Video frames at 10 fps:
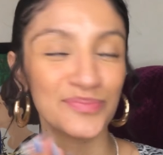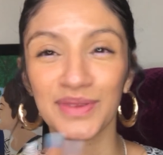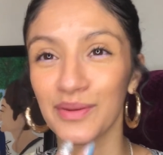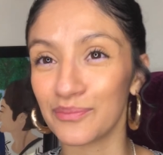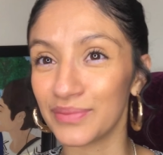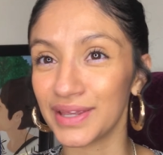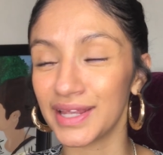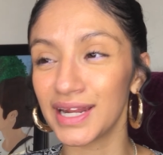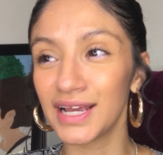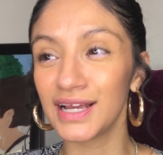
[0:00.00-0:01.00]
But
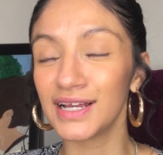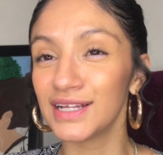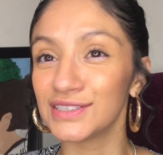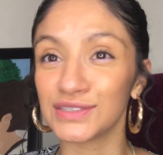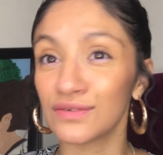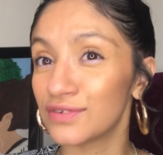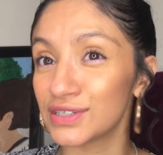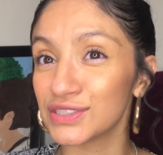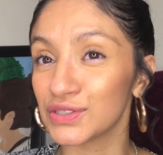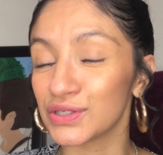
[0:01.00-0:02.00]
so far
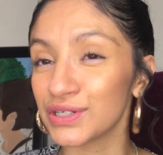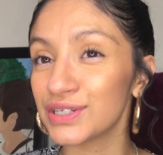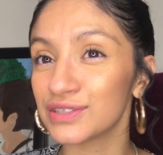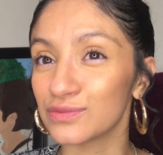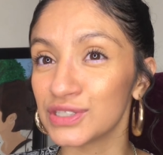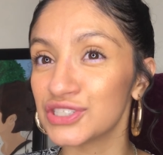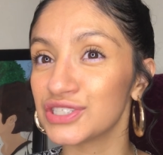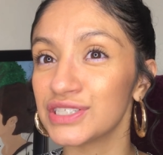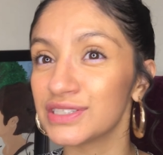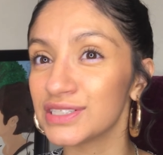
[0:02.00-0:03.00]
so good. When
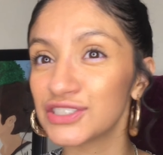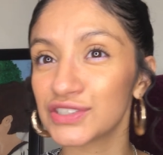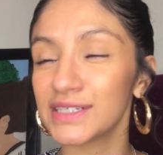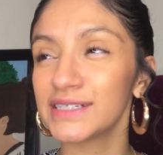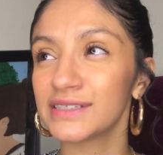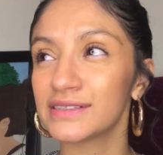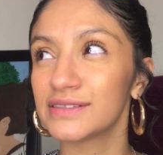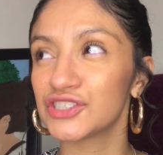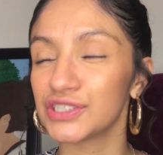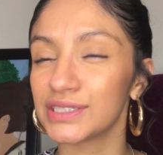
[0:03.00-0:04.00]
she does try
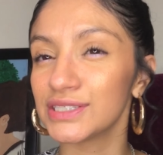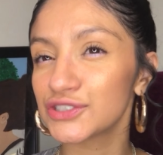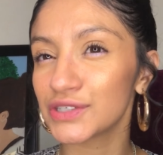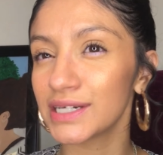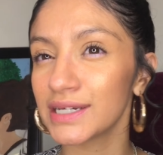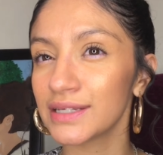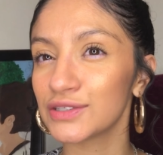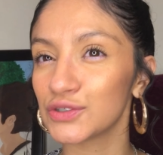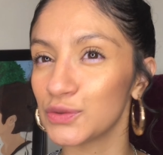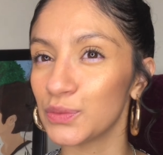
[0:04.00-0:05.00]

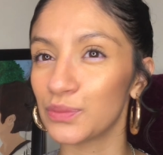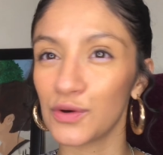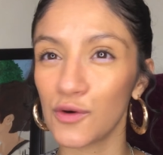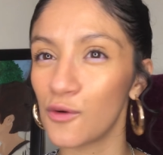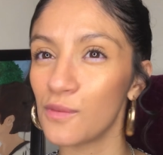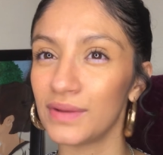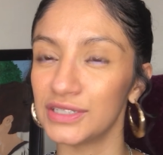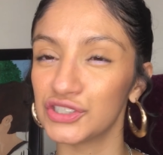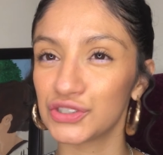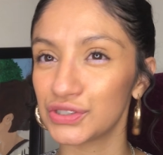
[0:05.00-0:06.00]
to pull my
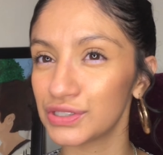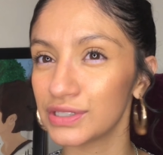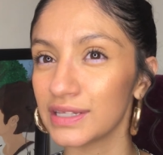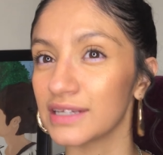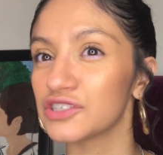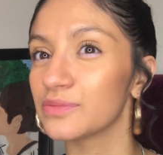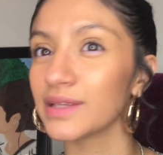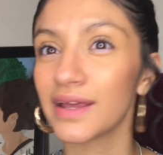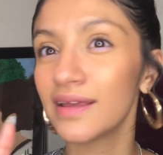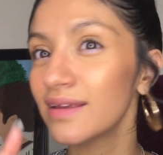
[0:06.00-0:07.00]
shirt. Like, she'll be
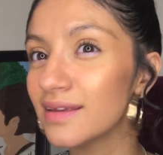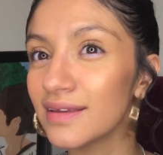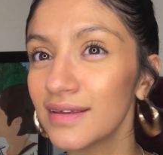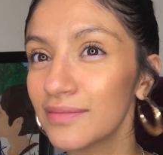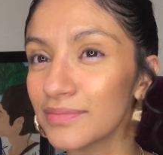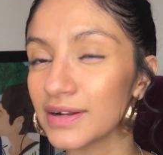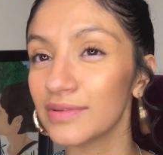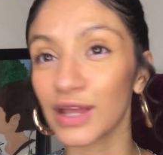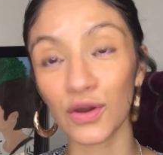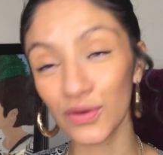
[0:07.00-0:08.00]
like, but I'll be
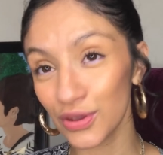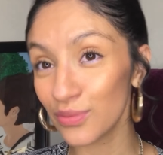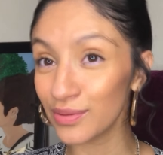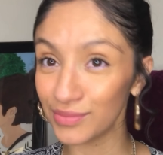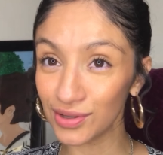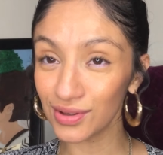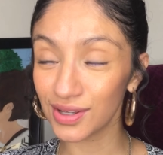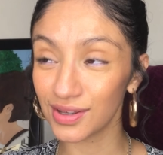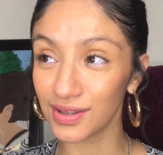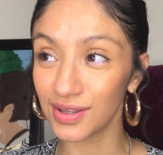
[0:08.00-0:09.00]
like, oh, you want milk?
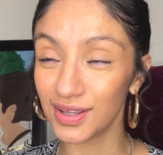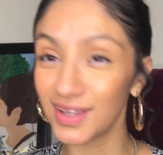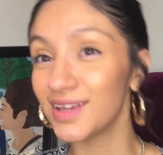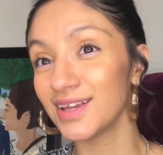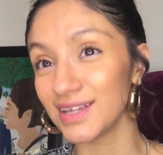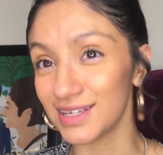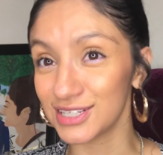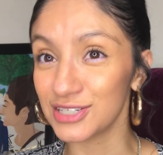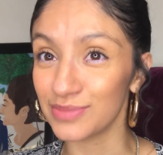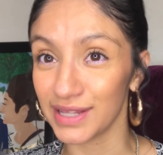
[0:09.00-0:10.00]
And
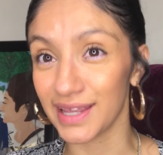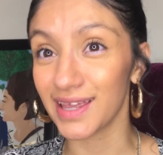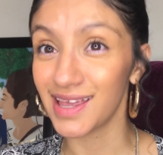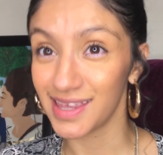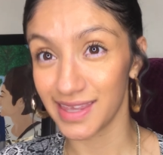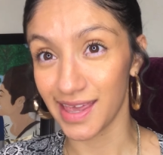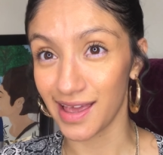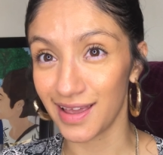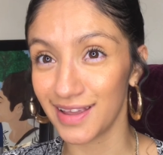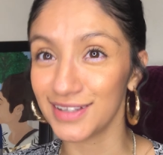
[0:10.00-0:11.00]
she'd be like, yeah.
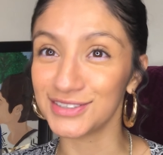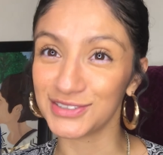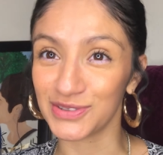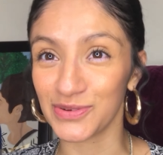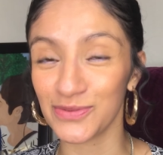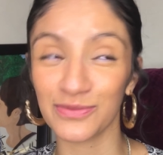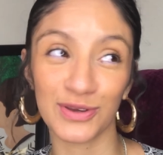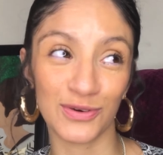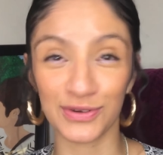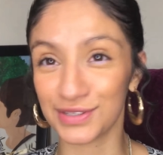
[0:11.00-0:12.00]
So we
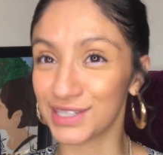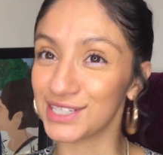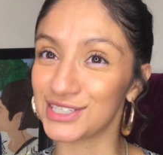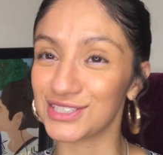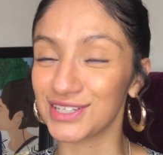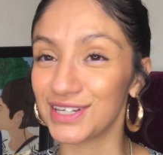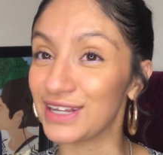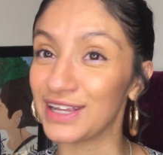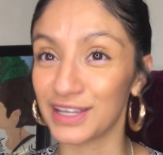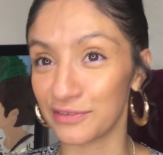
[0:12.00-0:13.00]
go to the kitchen and
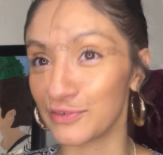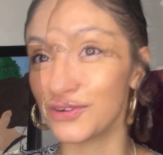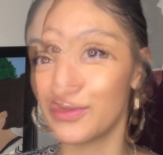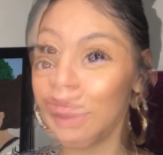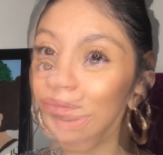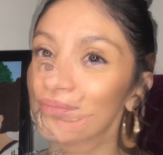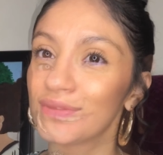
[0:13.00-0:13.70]
I give her milk.